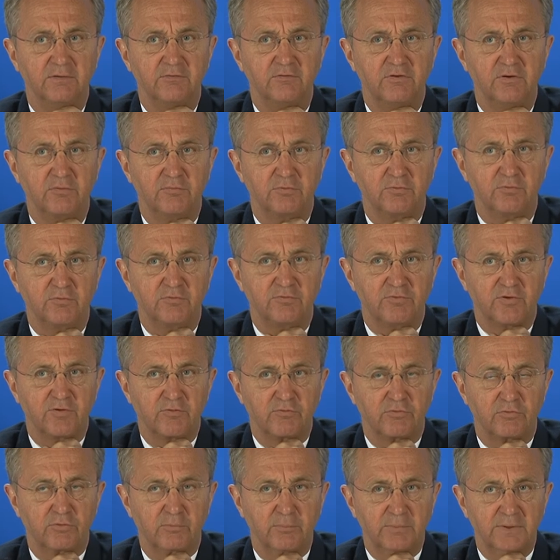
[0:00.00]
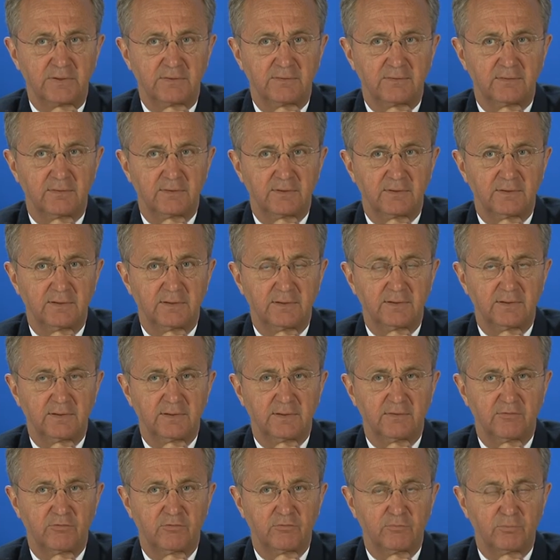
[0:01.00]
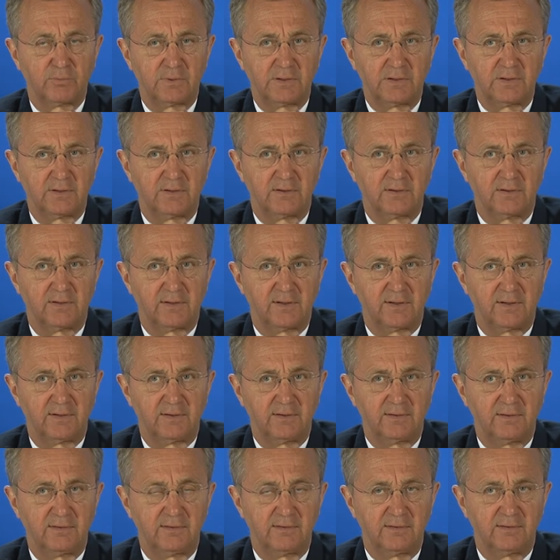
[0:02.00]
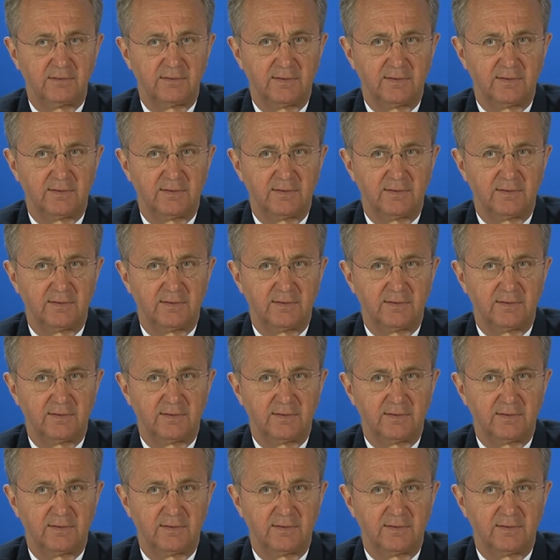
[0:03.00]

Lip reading: Chief of Defence from Italy and Sweden, they